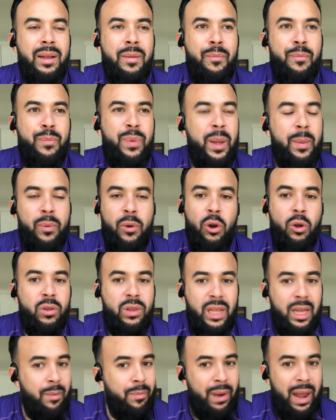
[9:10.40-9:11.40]
People don't
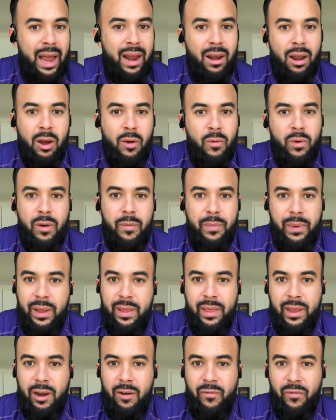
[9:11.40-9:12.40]
think Blacklock would have
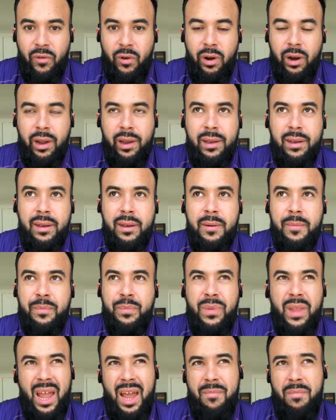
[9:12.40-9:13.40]
been there for us,
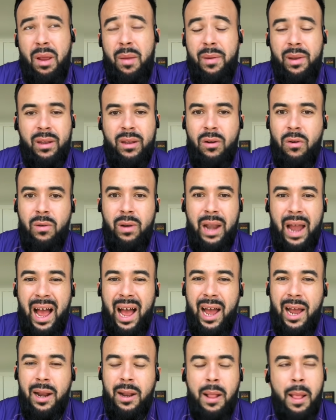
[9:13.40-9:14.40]
and maybe so
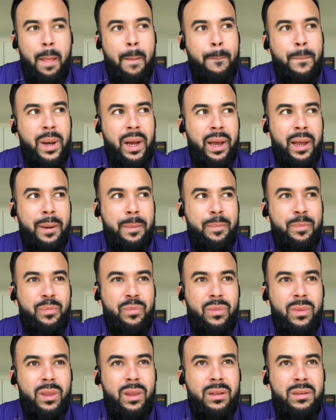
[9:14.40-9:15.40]
not.
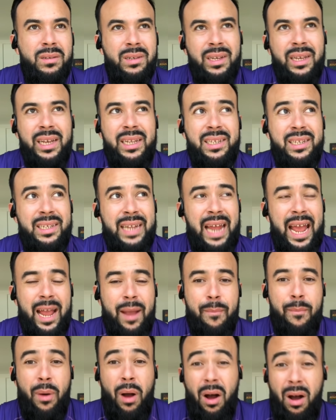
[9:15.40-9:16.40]
But to get
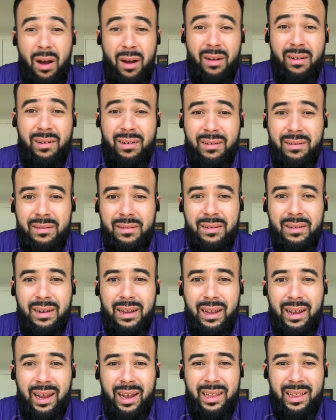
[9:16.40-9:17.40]
Zach Bond
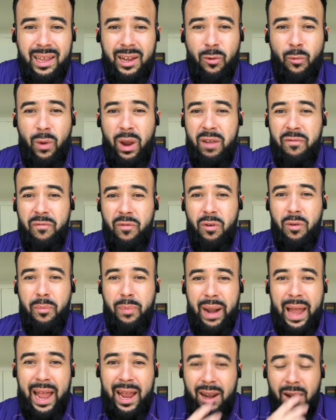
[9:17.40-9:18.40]
and then wait for
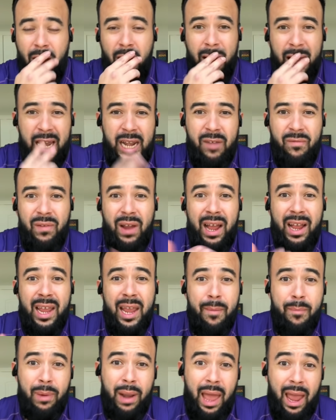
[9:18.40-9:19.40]
Blacklock, and if not
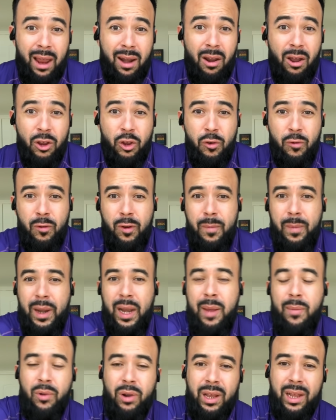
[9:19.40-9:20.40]
get Blacklock, you would have been
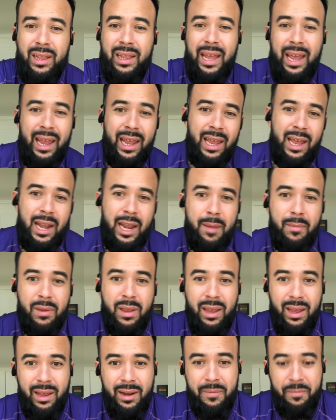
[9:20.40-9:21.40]
able to get the A&M
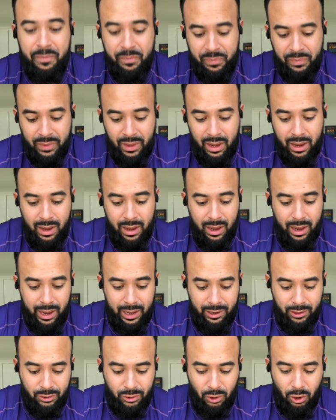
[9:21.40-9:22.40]
kid in
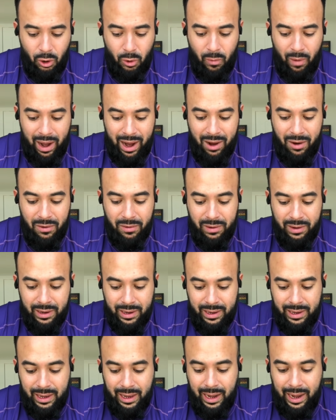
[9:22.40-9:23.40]
the third round.
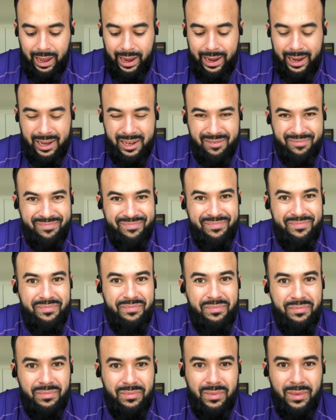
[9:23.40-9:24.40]
Like,
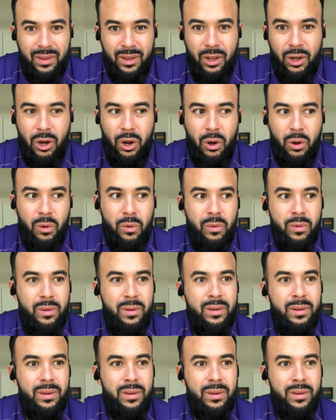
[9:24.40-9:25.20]
you know,